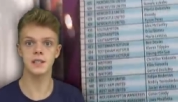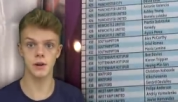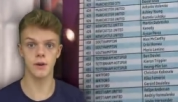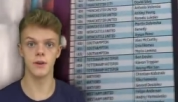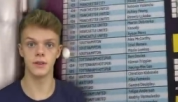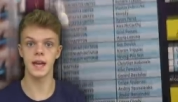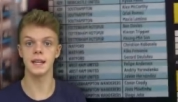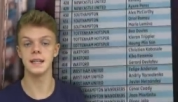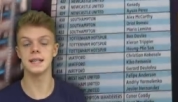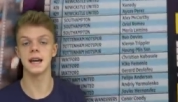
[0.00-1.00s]
sure that
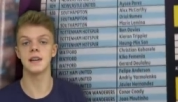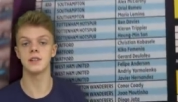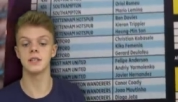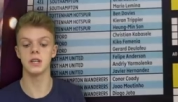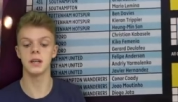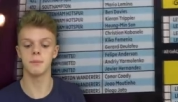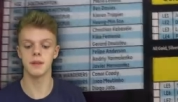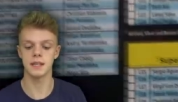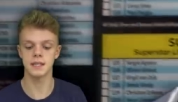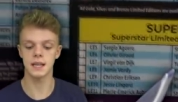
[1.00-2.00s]
it is actually cheaper
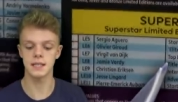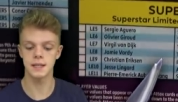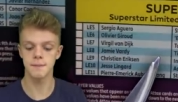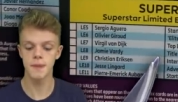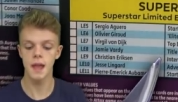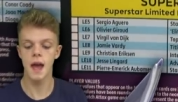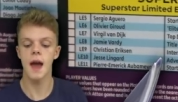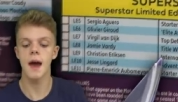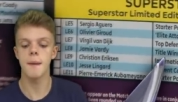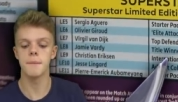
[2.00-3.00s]
this season.
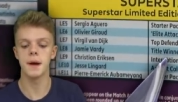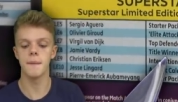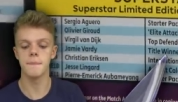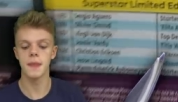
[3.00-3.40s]
Um, but